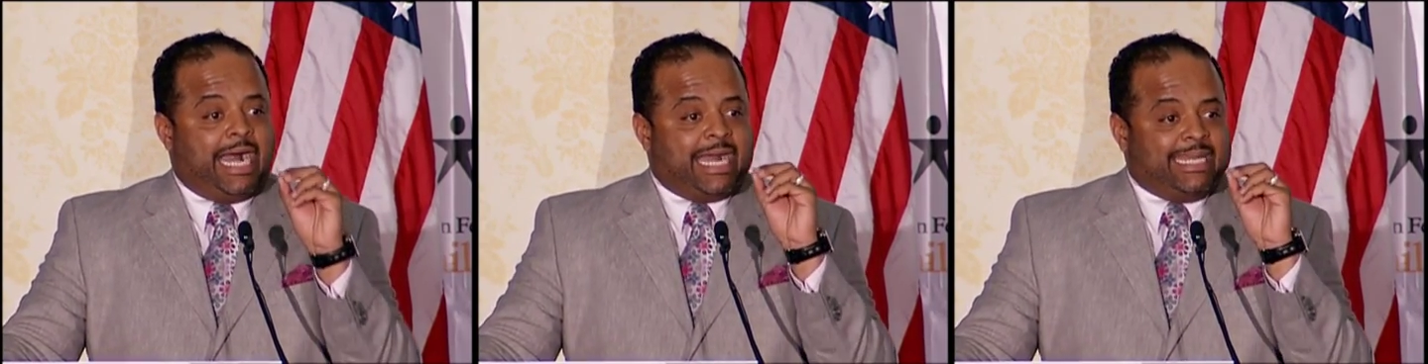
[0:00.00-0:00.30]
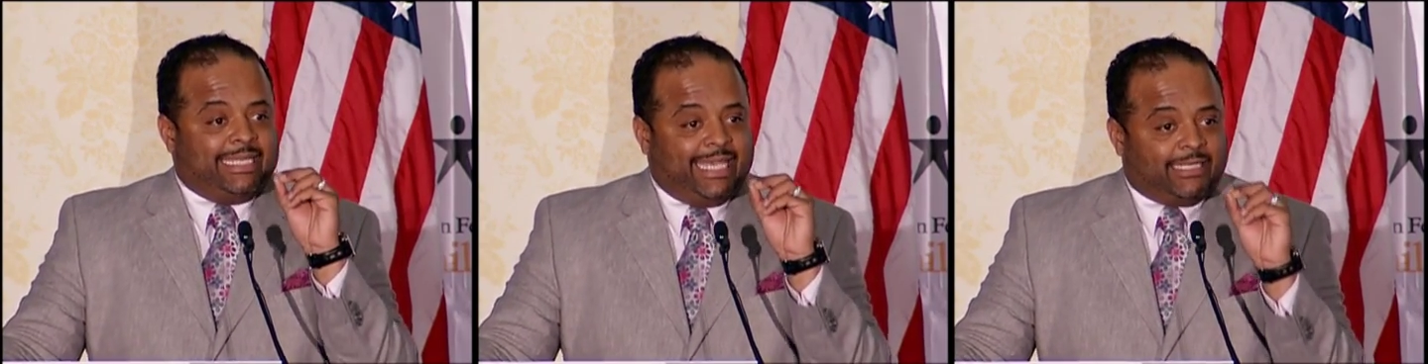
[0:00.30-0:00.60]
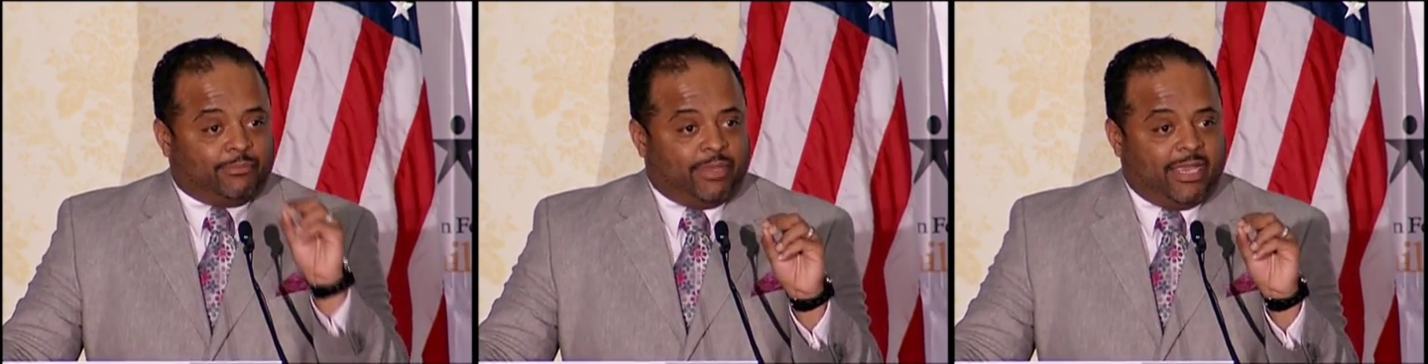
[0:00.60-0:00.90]
I need to
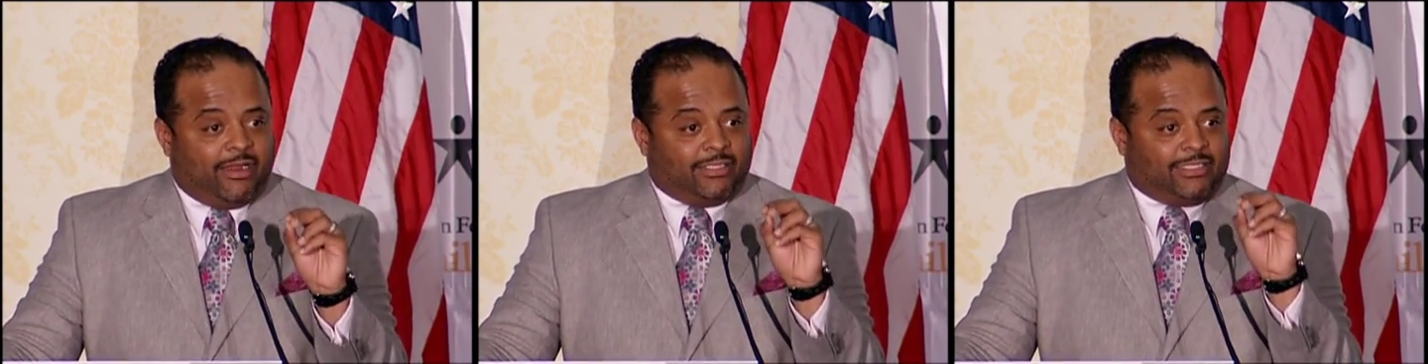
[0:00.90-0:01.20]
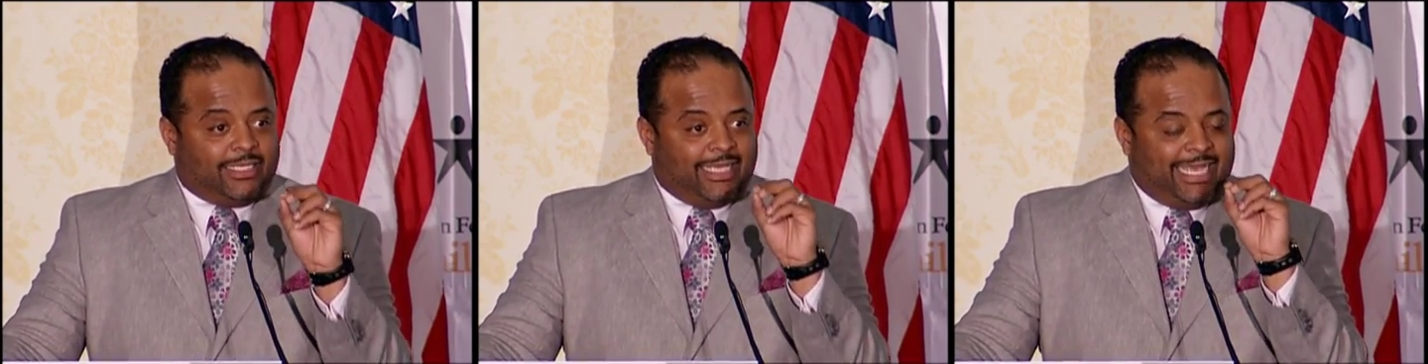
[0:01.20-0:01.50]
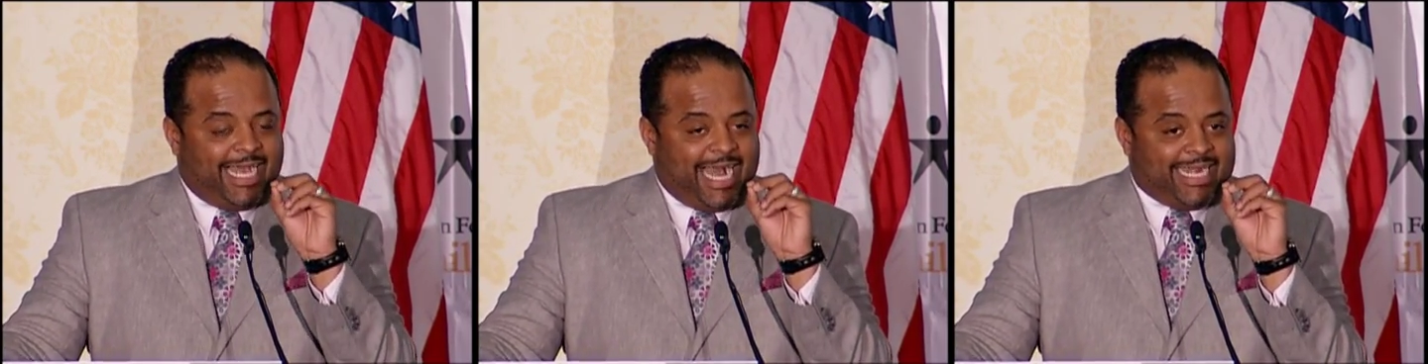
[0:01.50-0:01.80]
get the parents,
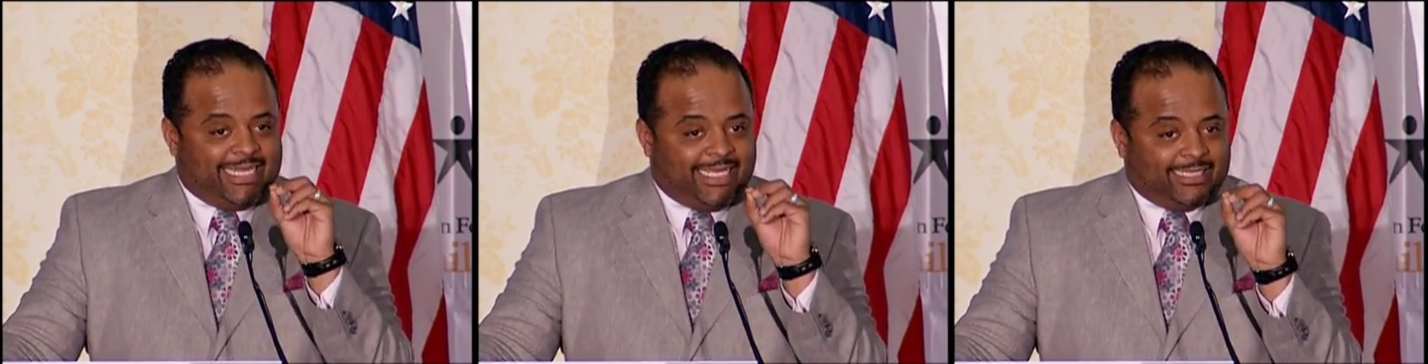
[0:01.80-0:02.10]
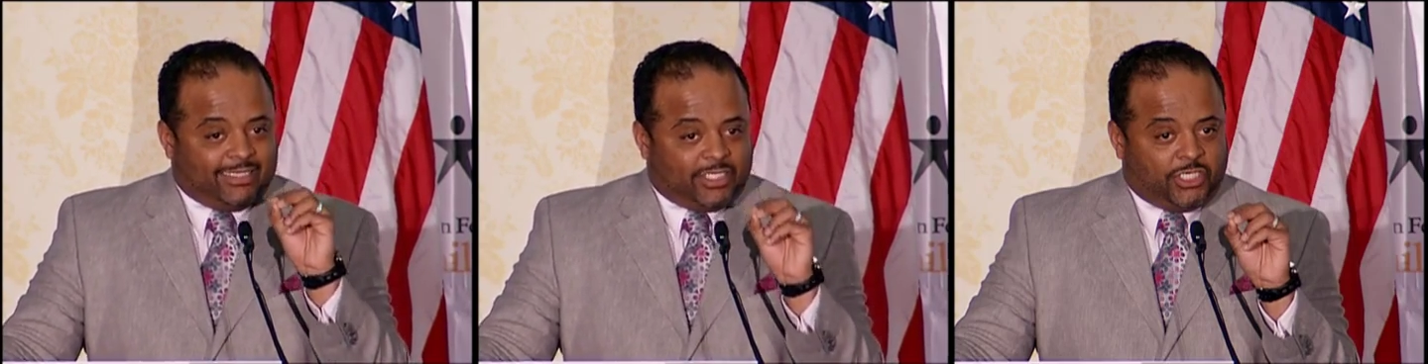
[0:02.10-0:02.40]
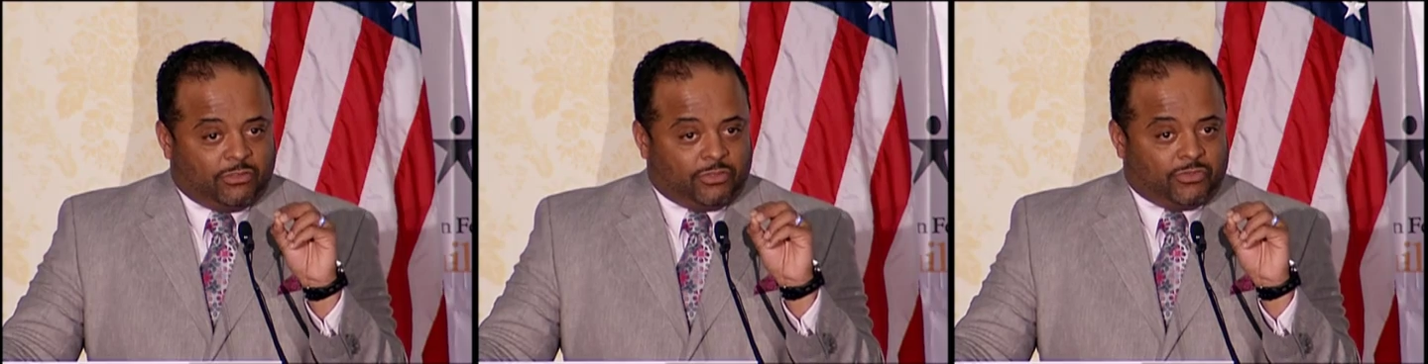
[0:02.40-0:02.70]
I need to get the
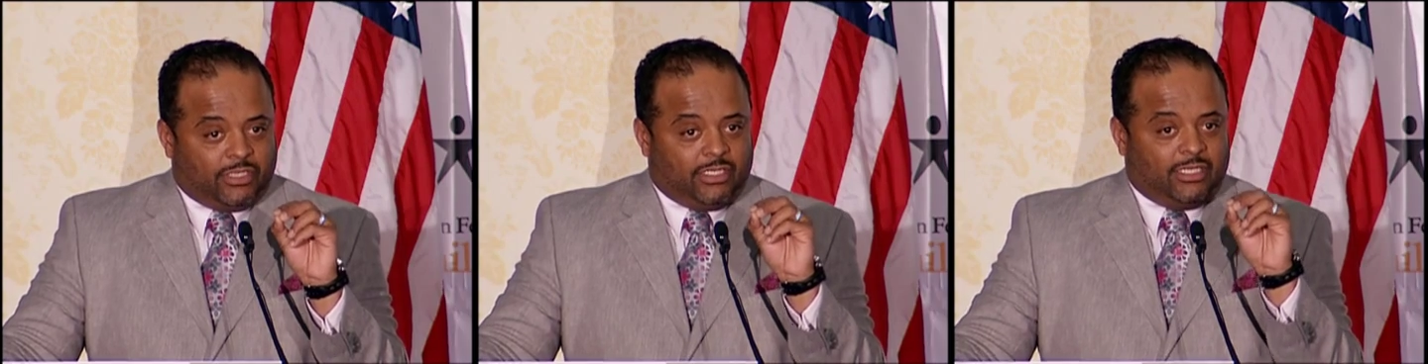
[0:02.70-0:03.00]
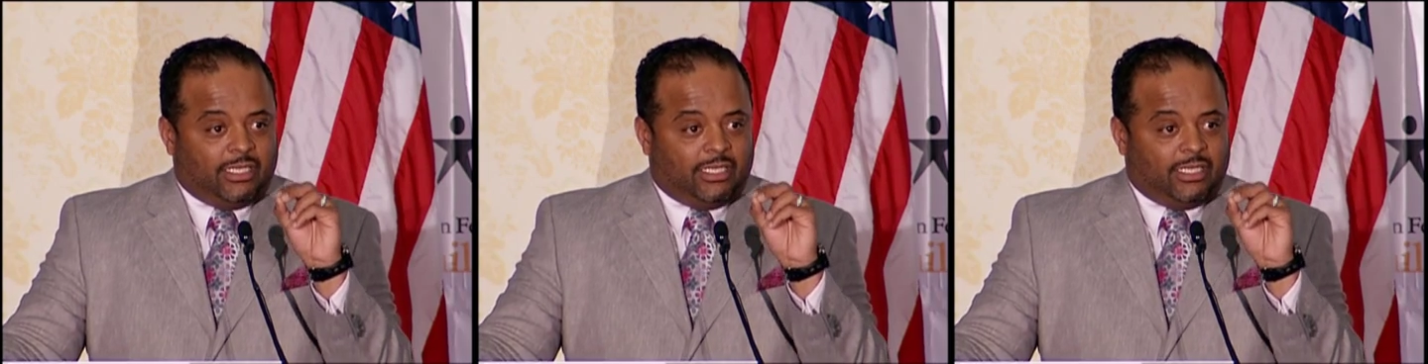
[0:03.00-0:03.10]
children.